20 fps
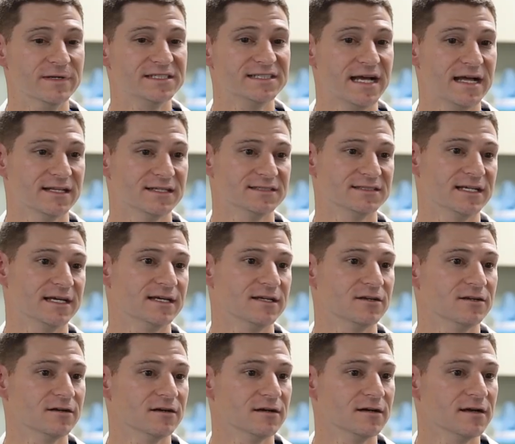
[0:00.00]
Miss
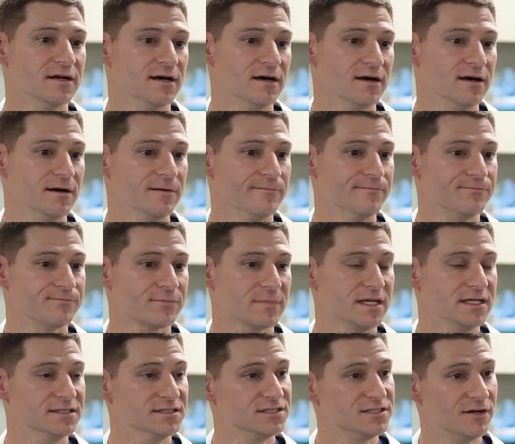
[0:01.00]
Alexander um,
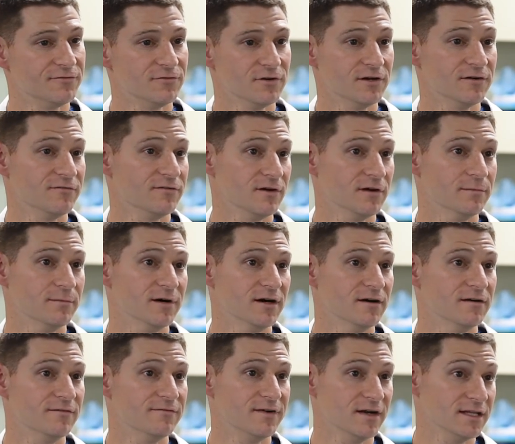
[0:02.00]
is suffering from
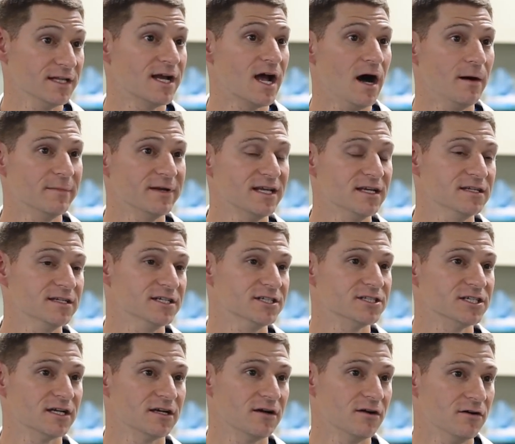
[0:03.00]
a fairly common
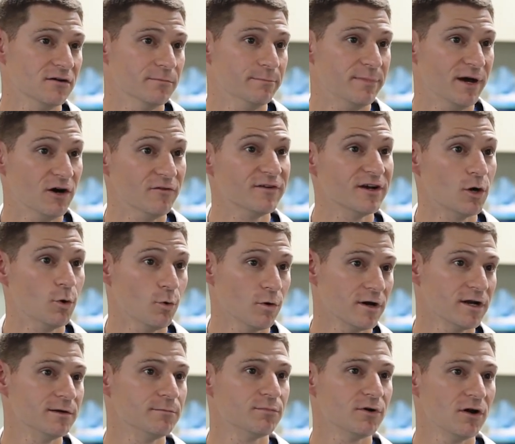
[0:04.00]
condition called pelvic
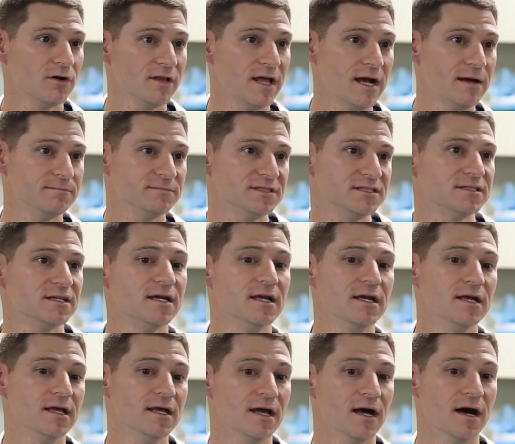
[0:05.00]
organ prolapse
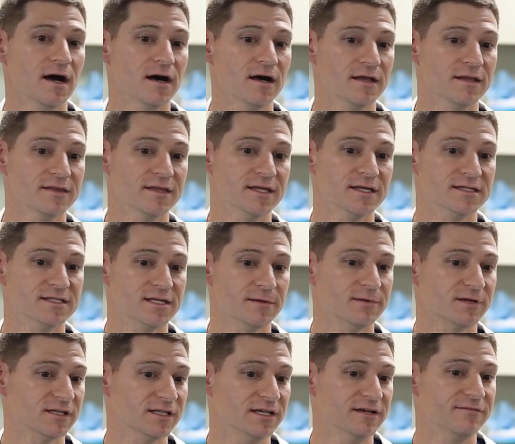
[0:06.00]
uh, that
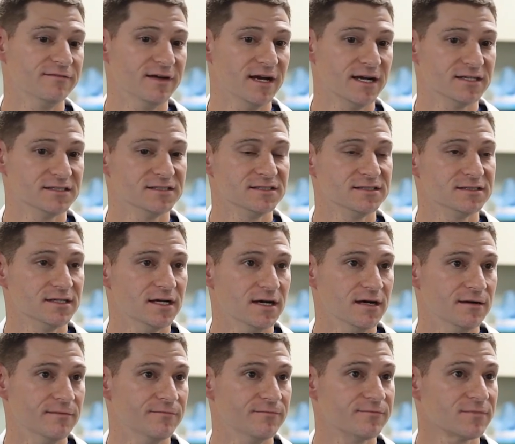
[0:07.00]
typically affects
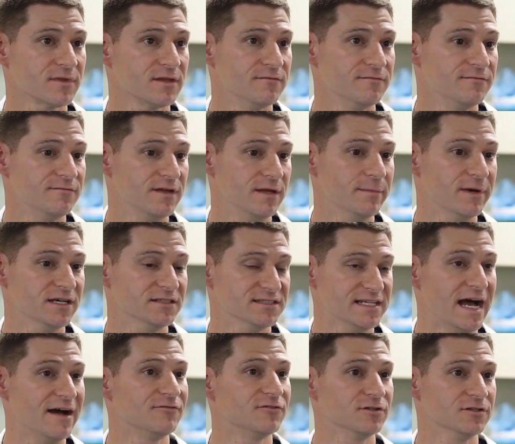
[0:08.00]
um,
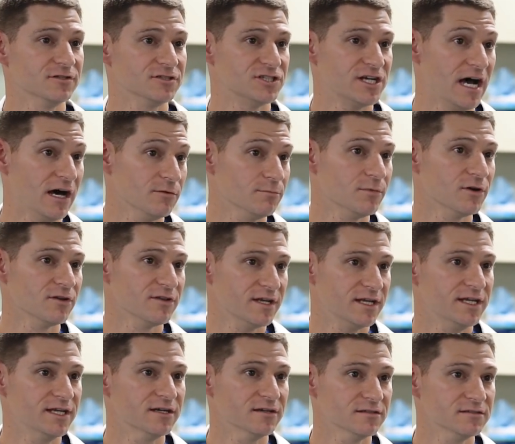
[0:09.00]
females after their
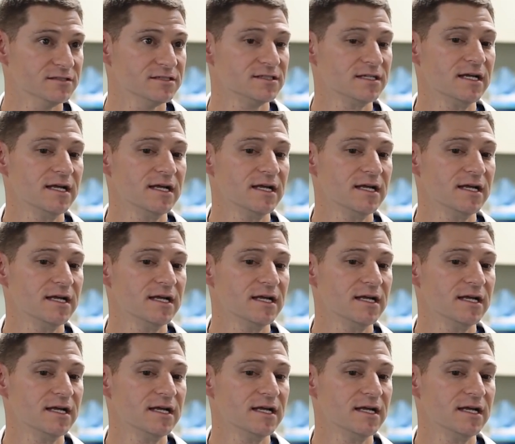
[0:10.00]
childbirthing years.